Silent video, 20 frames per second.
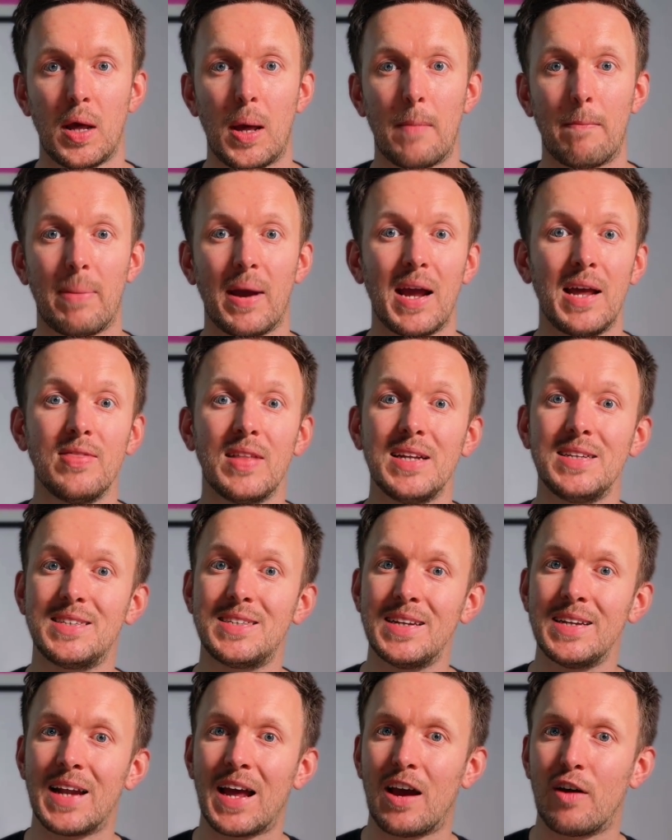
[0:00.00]
Pain they
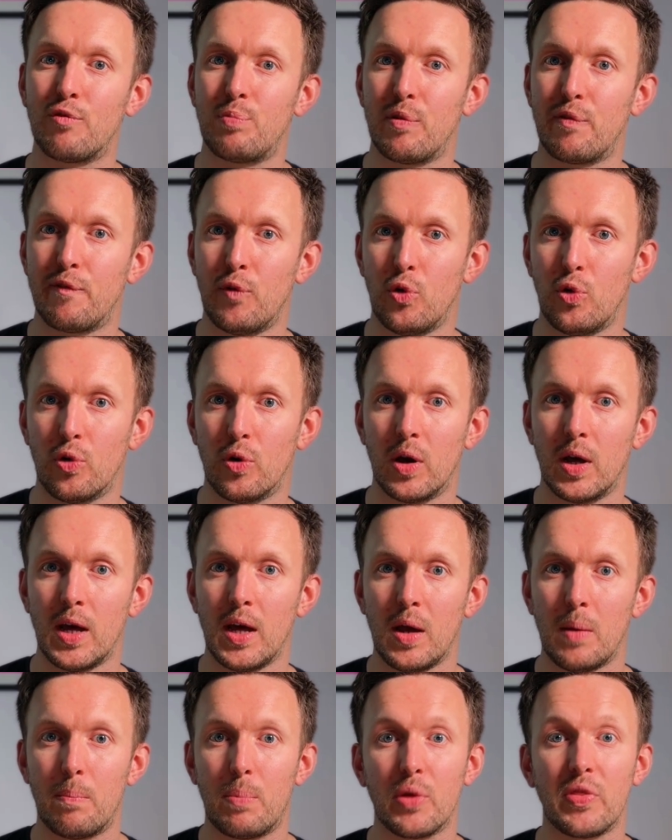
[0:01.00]
didn't have before,
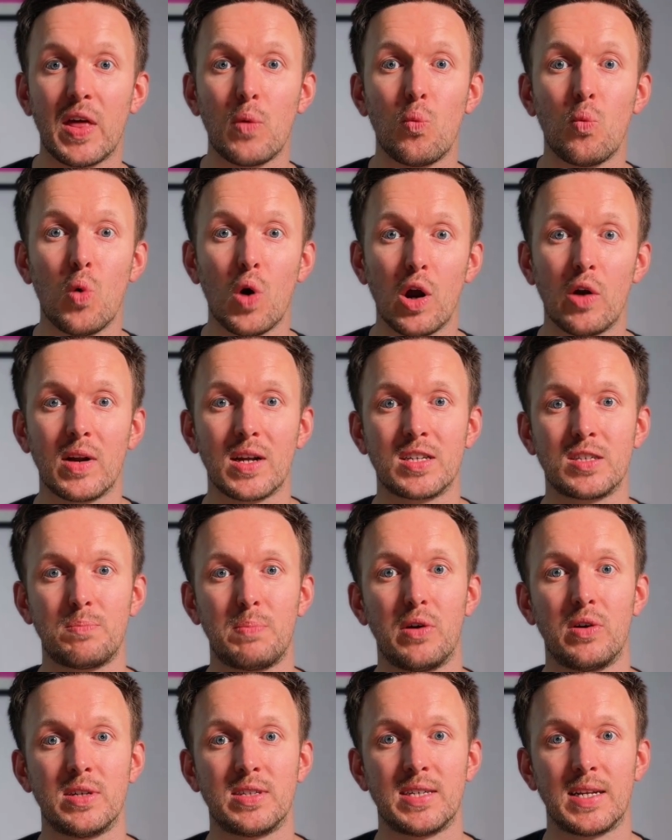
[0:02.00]
but they were
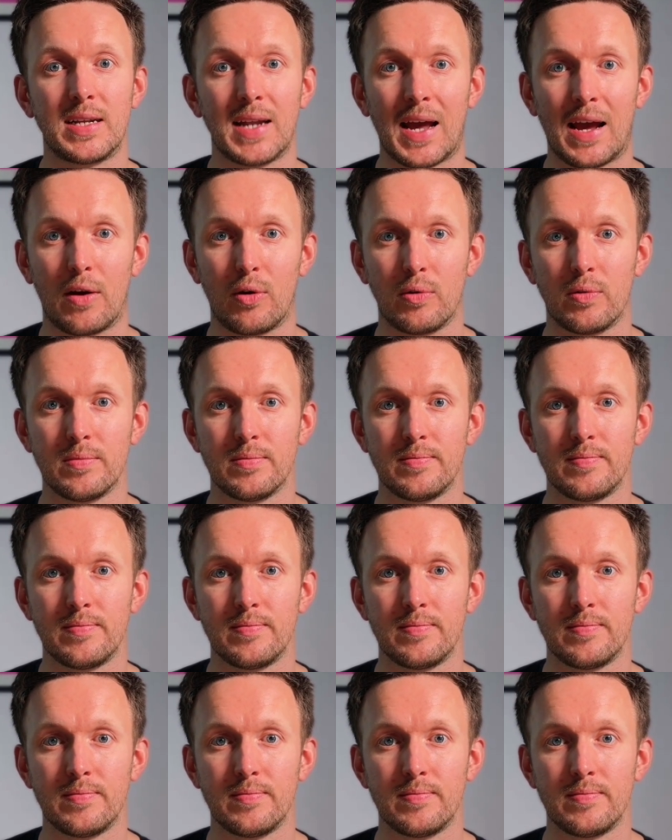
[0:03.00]
experiencing now,